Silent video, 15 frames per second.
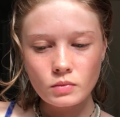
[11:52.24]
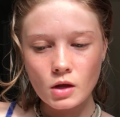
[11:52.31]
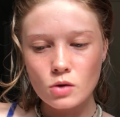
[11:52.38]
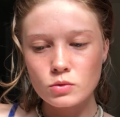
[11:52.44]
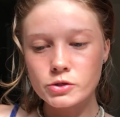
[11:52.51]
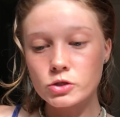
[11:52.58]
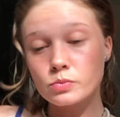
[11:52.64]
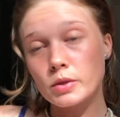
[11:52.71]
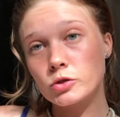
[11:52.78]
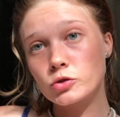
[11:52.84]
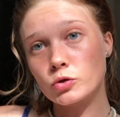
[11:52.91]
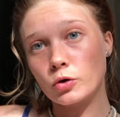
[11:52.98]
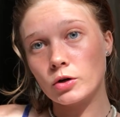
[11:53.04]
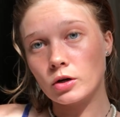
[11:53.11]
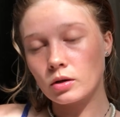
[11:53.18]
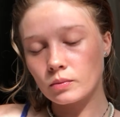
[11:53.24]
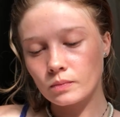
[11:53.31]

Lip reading: Which is much shorter.